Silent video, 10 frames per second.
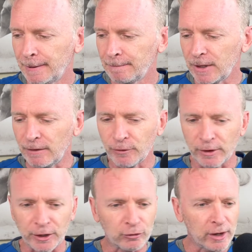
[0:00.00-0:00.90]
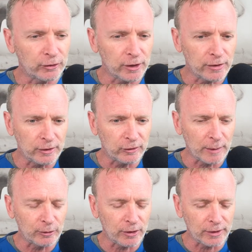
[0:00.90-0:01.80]
If you're interested in these
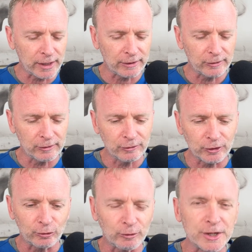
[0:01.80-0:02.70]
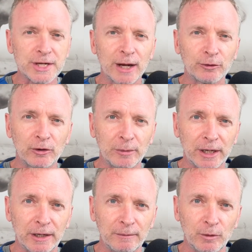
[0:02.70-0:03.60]
types of things, just reach out to
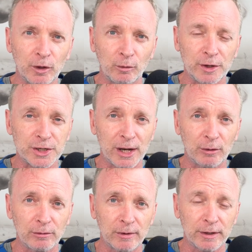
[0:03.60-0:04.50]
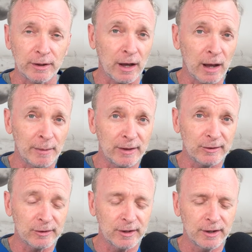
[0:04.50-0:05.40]
me. You can reach out in the
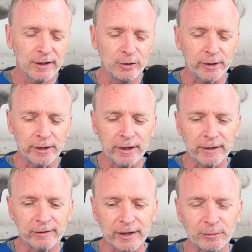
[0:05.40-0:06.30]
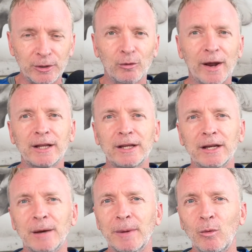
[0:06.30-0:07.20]
comments. You can contact me directly
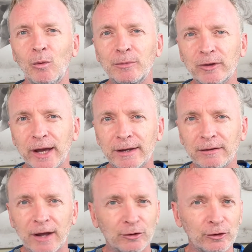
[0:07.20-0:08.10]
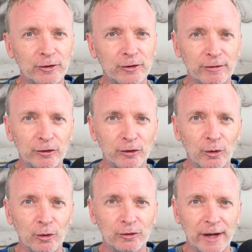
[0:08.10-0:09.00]
on my website,
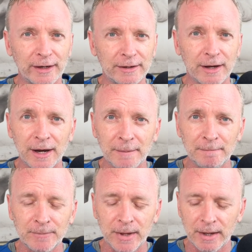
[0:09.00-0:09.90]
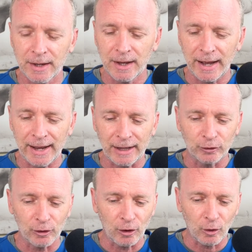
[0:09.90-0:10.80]
drstephenstokes.com. I answer
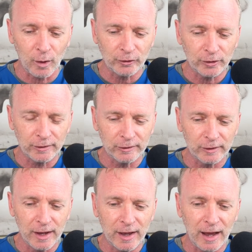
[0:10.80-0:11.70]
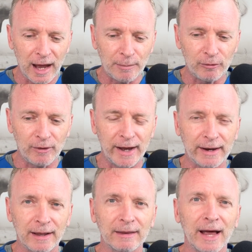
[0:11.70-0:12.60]
all questions. I provide
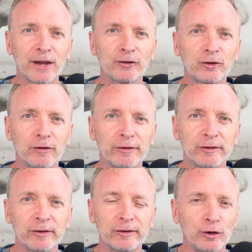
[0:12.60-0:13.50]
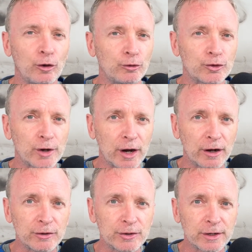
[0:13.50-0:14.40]
a lot of services at no
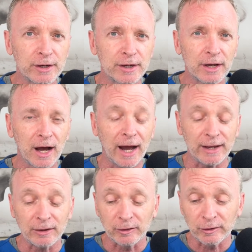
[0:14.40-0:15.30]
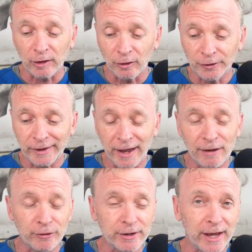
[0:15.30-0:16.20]
charge. I consult
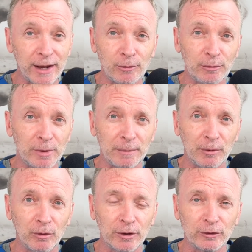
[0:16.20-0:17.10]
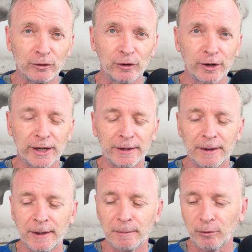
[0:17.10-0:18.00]
every day with people concerning
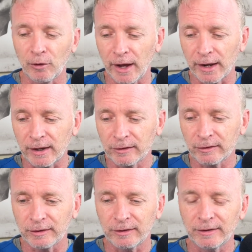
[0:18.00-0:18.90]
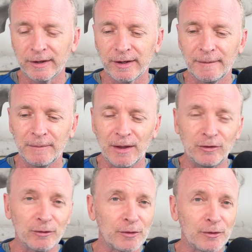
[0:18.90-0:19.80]
products and
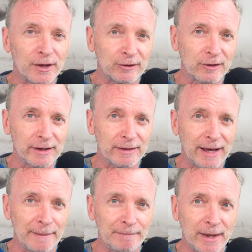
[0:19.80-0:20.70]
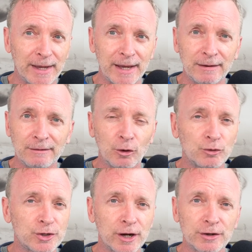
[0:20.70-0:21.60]
different things like that. Again, no
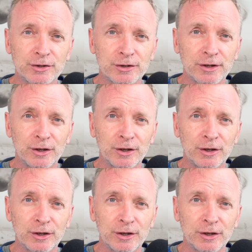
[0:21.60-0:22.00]
charge.